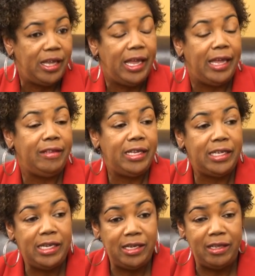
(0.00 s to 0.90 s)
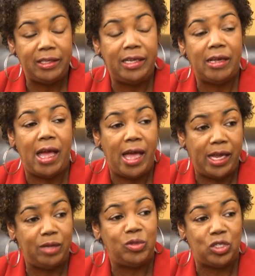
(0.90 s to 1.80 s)
And then anything I
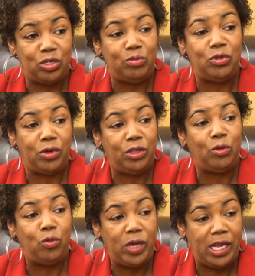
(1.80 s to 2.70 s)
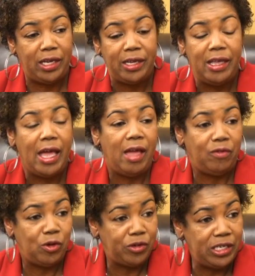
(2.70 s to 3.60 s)
observe during the week, I've
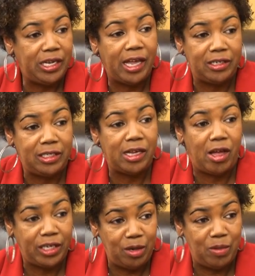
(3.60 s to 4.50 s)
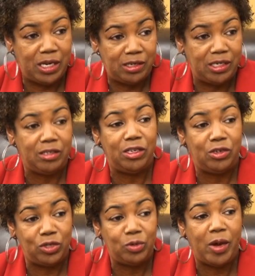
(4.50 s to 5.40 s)
already got it documented in the
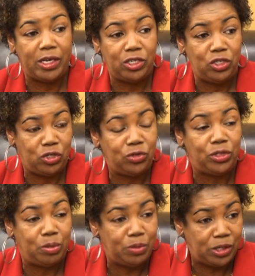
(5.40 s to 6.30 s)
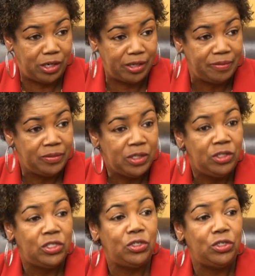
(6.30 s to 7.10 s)
nurse practitioner's book. So